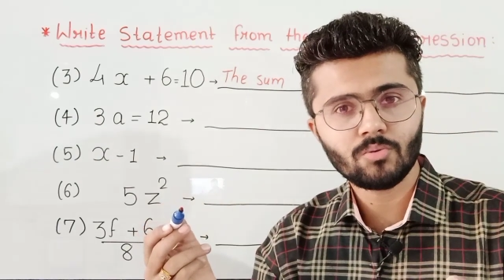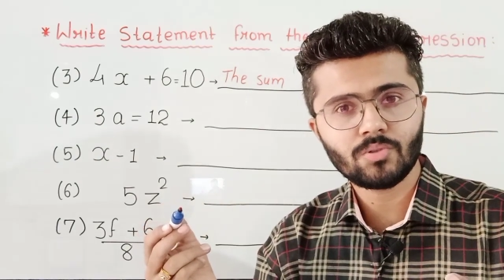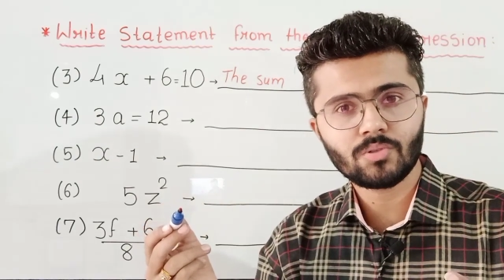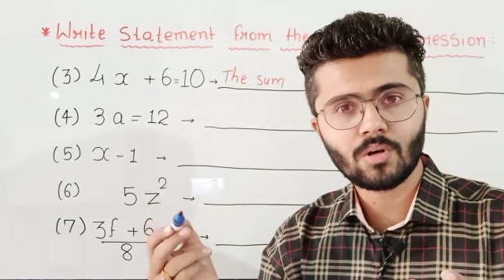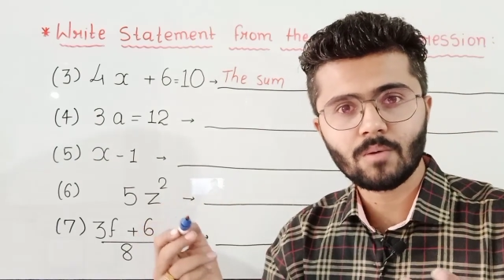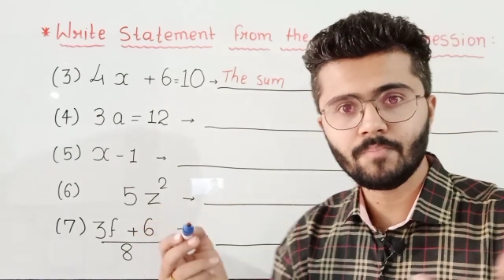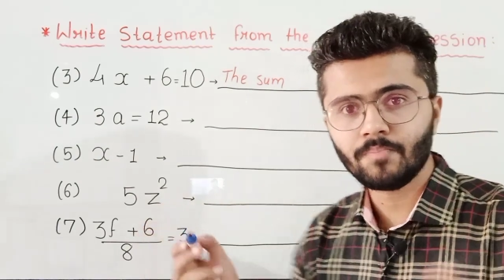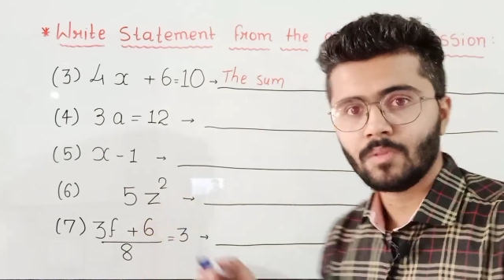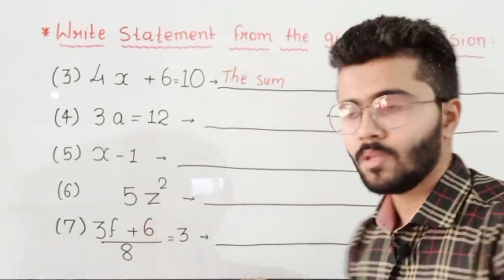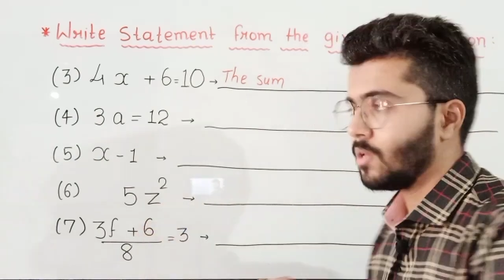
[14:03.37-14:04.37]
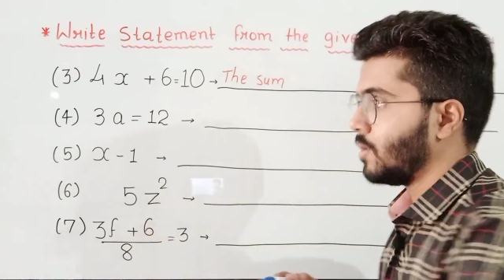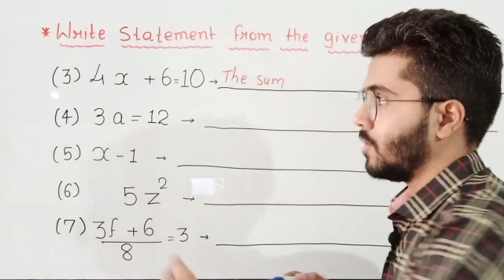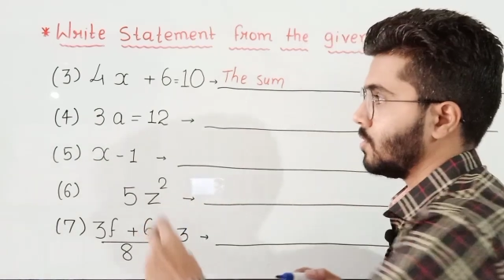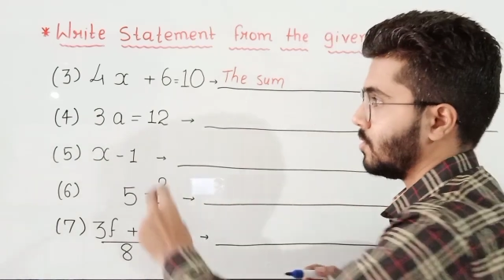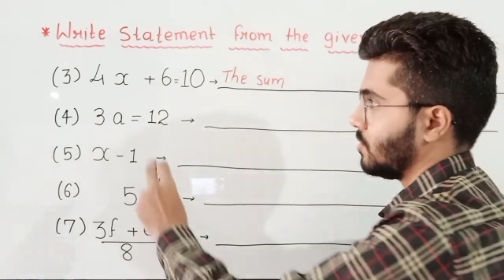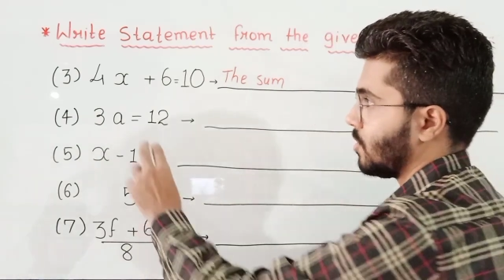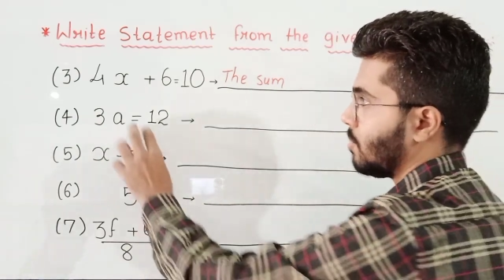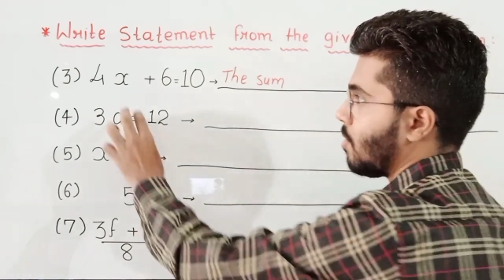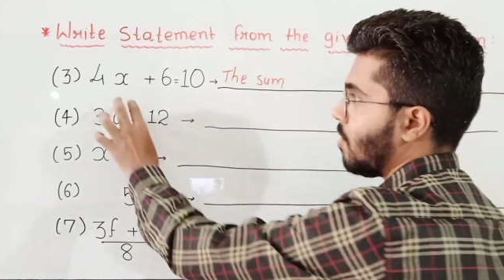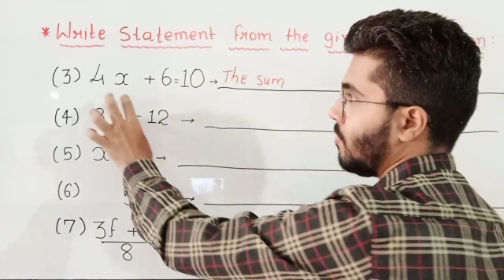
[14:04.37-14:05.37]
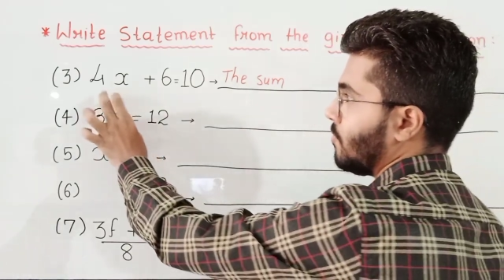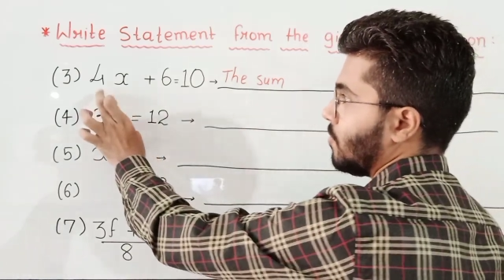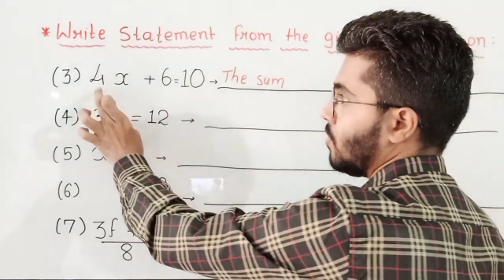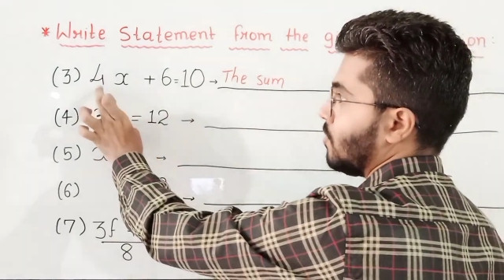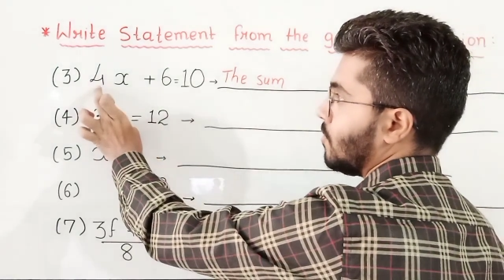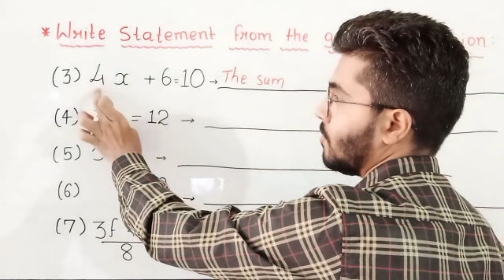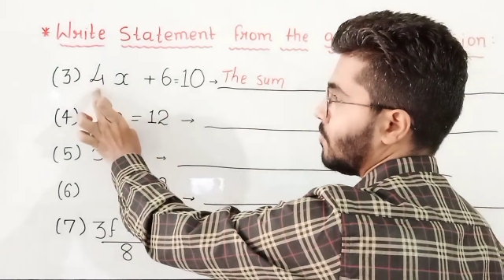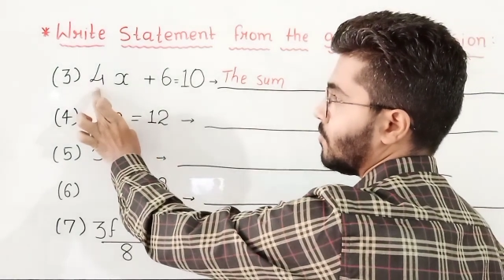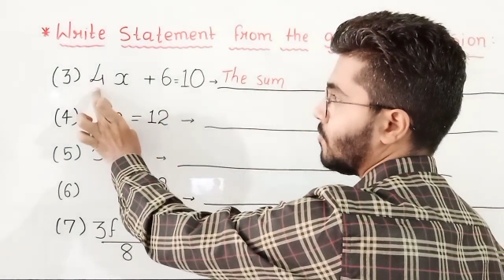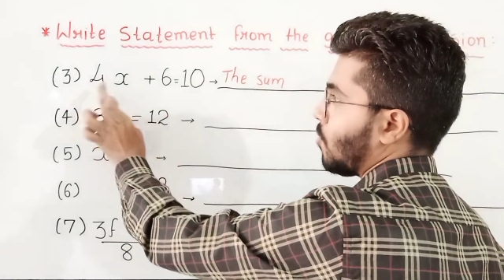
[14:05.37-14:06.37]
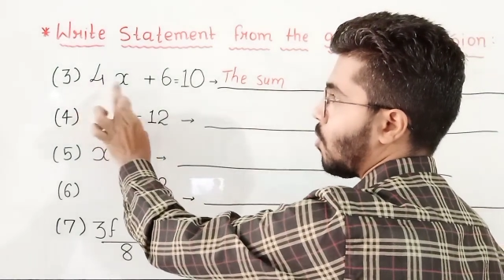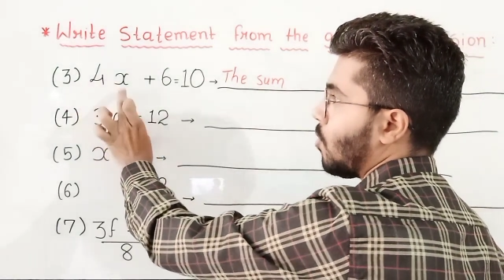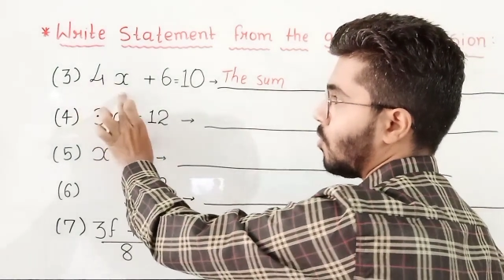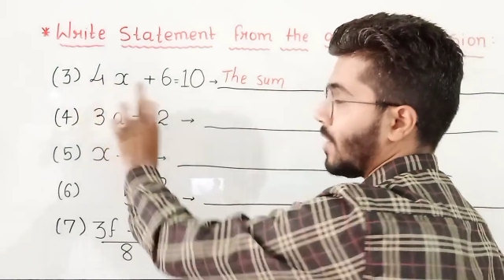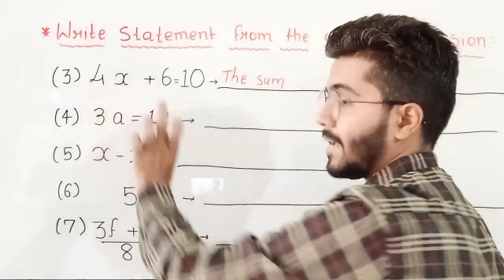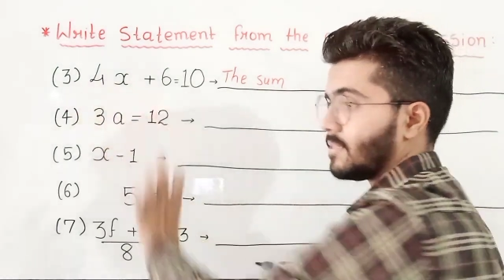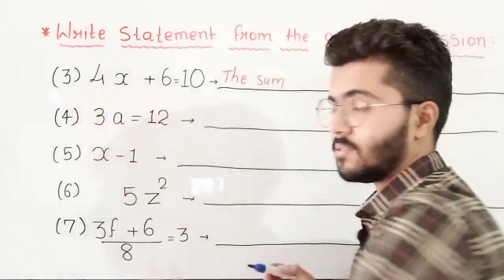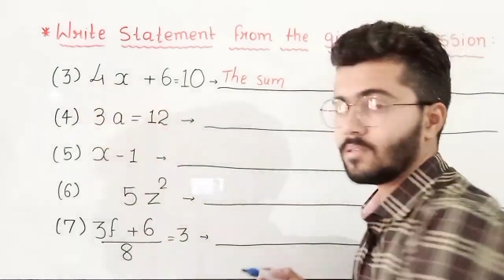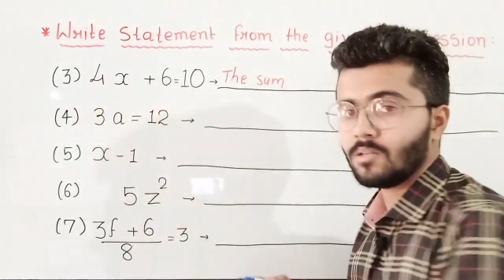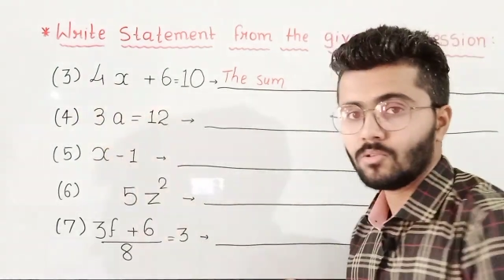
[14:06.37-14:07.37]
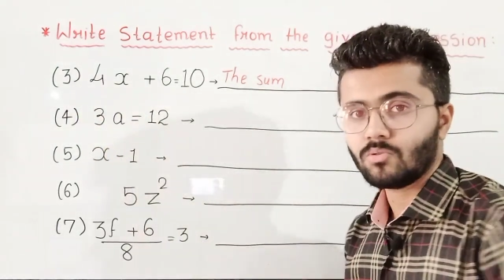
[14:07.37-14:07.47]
whose sum? The sum of 4x.